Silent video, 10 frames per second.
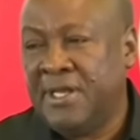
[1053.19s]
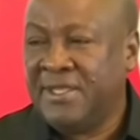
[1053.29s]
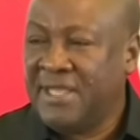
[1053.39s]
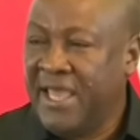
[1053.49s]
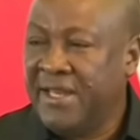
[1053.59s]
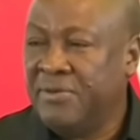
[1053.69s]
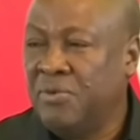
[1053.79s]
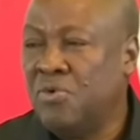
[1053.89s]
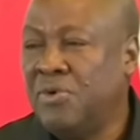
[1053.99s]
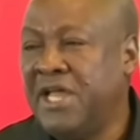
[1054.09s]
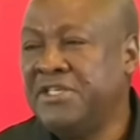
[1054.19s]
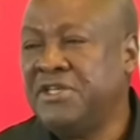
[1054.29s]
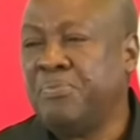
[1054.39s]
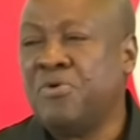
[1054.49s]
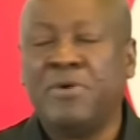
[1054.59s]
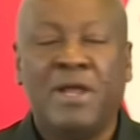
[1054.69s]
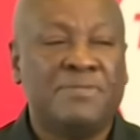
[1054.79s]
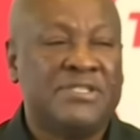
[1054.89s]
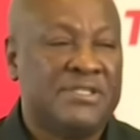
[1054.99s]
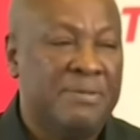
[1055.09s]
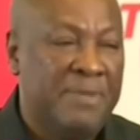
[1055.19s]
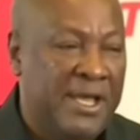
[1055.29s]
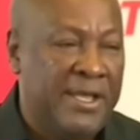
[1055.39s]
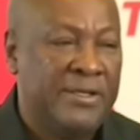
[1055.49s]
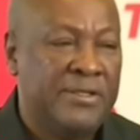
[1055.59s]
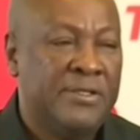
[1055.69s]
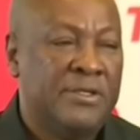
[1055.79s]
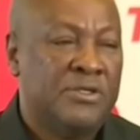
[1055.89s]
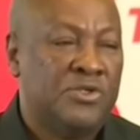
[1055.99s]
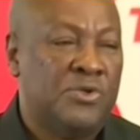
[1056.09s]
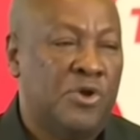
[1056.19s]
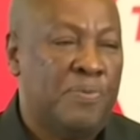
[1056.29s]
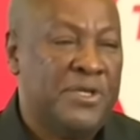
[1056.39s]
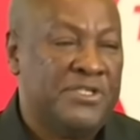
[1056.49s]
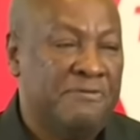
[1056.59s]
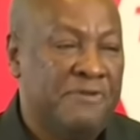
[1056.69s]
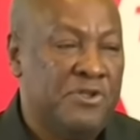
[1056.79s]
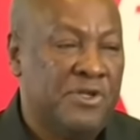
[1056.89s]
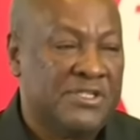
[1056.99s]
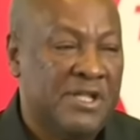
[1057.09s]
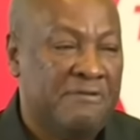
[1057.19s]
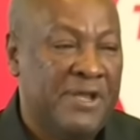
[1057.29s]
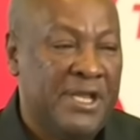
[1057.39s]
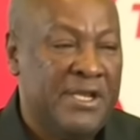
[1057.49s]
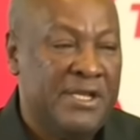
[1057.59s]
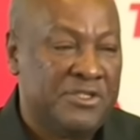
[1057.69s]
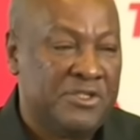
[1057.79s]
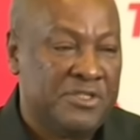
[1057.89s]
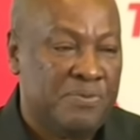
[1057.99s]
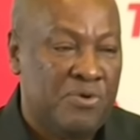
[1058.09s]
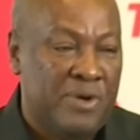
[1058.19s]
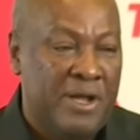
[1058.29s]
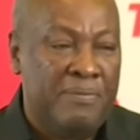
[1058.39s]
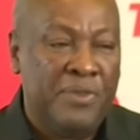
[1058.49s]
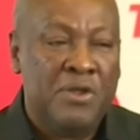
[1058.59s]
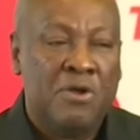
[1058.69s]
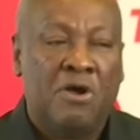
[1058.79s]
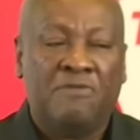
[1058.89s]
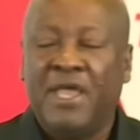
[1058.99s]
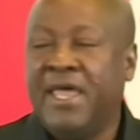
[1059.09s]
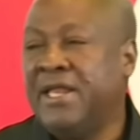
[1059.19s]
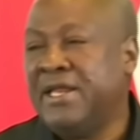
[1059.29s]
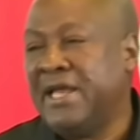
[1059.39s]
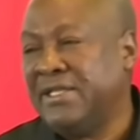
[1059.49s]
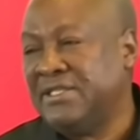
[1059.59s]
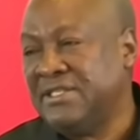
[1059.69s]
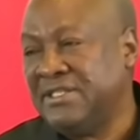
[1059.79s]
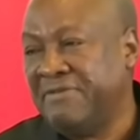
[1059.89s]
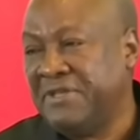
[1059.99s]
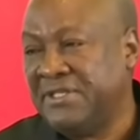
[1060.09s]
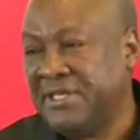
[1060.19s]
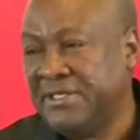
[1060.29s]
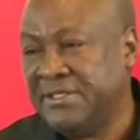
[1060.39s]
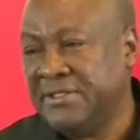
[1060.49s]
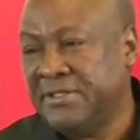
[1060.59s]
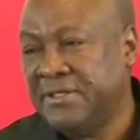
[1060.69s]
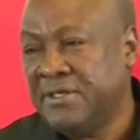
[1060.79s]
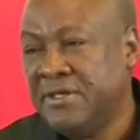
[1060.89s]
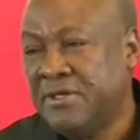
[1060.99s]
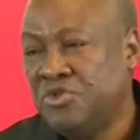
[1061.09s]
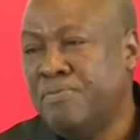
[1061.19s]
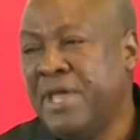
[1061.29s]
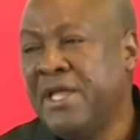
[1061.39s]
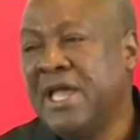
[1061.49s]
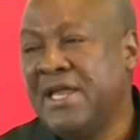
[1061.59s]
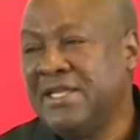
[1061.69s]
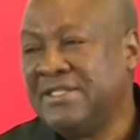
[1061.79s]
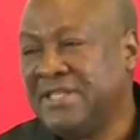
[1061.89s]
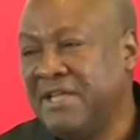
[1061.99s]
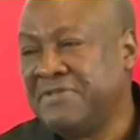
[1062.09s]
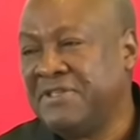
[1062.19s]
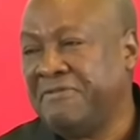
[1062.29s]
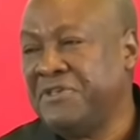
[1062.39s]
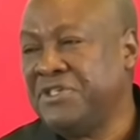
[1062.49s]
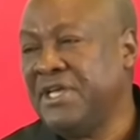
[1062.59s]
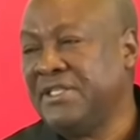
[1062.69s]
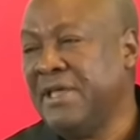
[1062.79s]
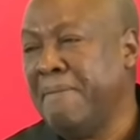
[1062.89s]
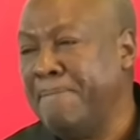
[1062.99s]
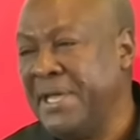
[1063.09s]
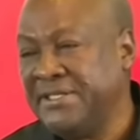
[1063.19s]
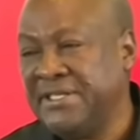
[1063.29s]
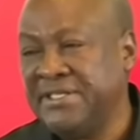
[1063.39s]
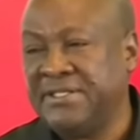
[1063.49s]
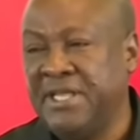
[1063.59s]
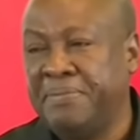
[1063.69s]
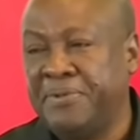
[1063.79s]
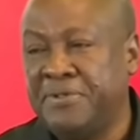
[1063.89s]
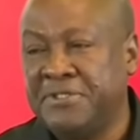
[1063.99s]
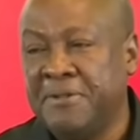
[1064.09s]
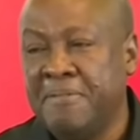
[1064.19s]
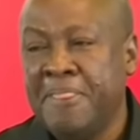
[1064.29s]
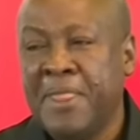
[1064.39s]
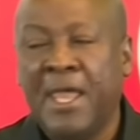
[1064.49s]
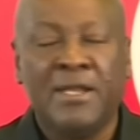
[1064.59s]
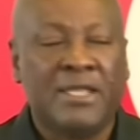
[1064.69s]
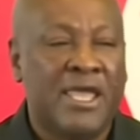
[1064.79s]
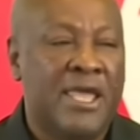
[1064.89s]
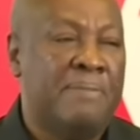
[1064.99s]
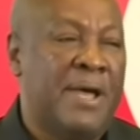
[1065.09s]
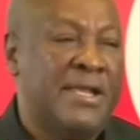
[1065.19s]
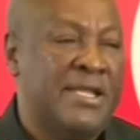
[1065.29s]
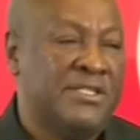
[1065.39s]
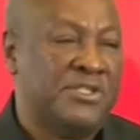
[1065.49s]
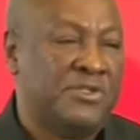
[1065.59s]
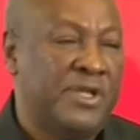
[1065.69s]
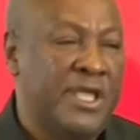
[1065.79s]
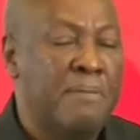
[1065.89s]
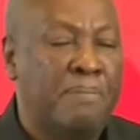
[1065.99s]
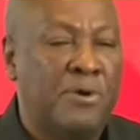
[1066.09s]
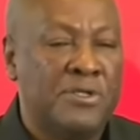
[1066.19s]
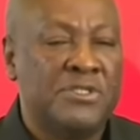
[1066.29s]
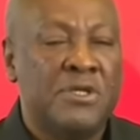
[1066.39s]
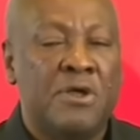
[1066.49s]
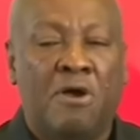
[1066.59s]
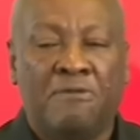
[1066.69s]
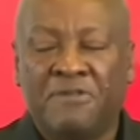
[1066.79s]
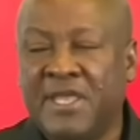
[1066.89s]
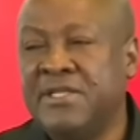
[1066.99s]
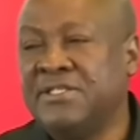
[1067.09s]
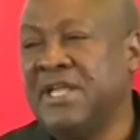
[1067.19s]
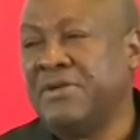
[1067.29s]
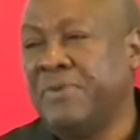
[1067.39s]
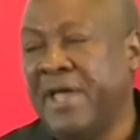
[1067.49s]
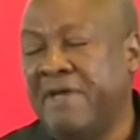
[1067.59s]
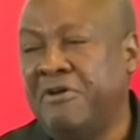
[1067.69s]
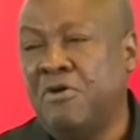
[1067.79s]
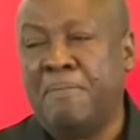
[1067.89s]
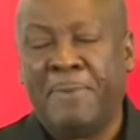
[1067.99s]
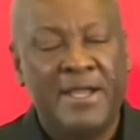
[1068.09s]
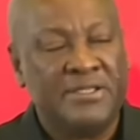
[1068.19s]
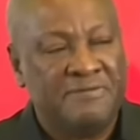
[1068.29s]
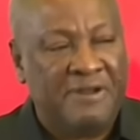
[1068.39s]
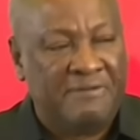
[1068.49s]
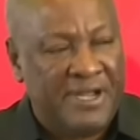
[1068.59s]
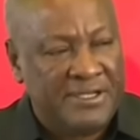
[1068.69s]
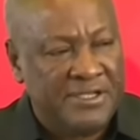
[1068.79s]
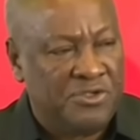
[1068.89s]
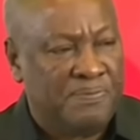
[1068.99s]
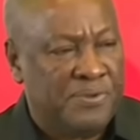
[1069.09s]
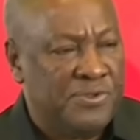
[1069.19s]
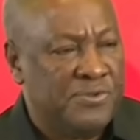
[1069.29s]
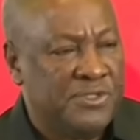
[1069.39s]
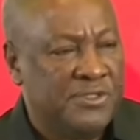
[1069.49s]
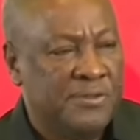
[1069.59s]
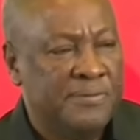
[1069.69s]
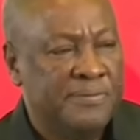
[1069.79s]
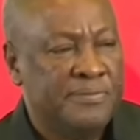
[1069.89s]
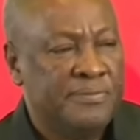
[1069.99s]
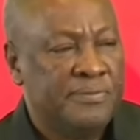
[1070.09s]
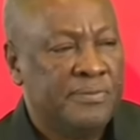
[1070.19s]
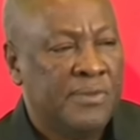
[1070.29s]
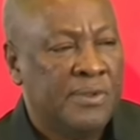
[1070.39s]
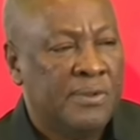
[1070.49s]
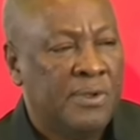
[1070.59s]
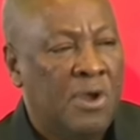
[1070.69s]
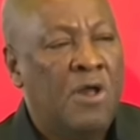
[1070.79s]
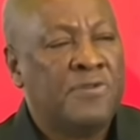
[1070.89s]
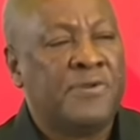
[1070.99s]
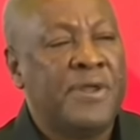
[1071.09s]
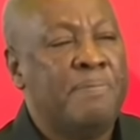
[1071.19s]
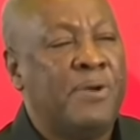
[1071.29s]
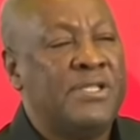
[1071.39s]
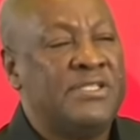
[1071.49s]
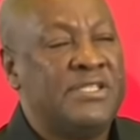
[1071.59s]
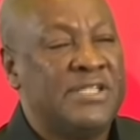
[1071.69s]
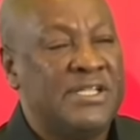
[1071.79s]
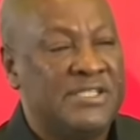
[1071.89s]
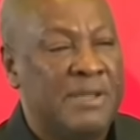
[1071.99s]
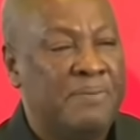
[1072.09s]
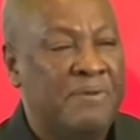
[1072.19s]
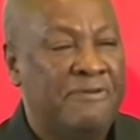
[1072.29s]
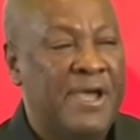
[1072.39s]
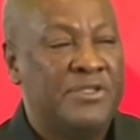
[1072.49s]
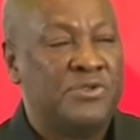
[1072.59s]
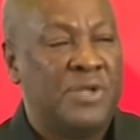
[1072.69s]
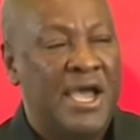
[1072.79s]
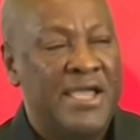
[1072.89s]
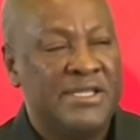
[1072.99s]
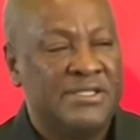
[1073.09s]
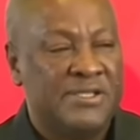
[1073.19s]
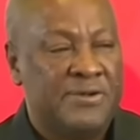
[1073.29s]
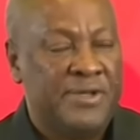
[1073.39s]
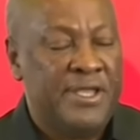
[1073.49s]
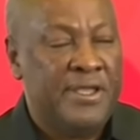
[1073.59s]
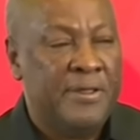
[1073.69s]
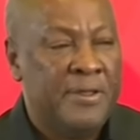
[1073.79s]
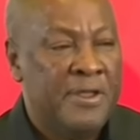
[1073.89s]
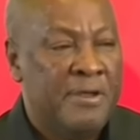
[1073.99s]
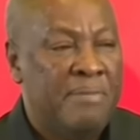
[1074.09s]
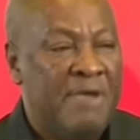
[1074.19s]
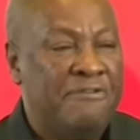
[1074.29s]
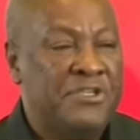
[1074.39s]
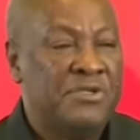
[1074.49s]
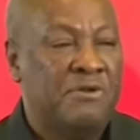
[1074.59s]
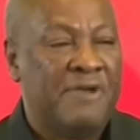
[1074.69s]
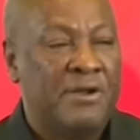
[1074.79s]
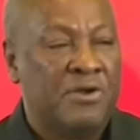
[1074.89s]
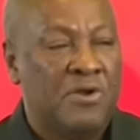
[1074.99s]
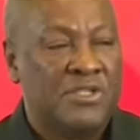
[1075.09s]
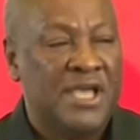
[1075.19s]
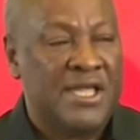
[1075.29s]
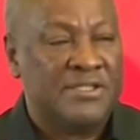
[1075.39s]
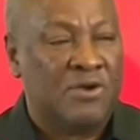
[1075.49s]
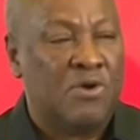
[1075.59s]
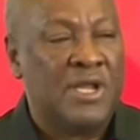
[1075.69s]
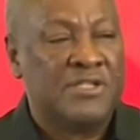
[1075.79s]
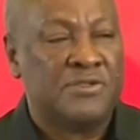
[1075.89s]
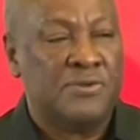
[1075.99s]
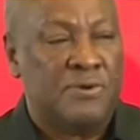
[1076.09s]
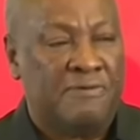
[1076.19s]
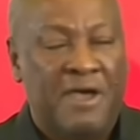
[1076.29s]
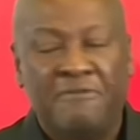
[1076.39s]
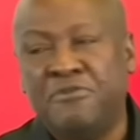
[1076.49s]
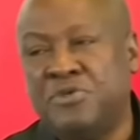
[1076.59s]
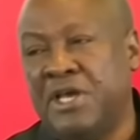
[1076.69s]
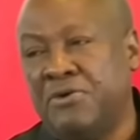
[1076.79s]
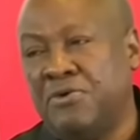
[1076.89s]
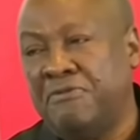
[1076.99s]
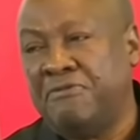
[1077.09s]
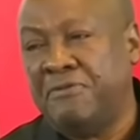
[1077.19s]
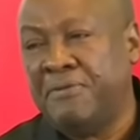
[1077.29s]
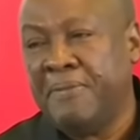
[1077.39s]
And the third, we will launch a program similar to the Operation Feed Yourself and Industries program of the early 1970s to make Ghana self-sufficient in basic staples and curb unnecessary imports of things that we have a comparative advantage to produce. All three policies exemplify to the highest degree my vision of agriculture as the cornerstone of our future growth.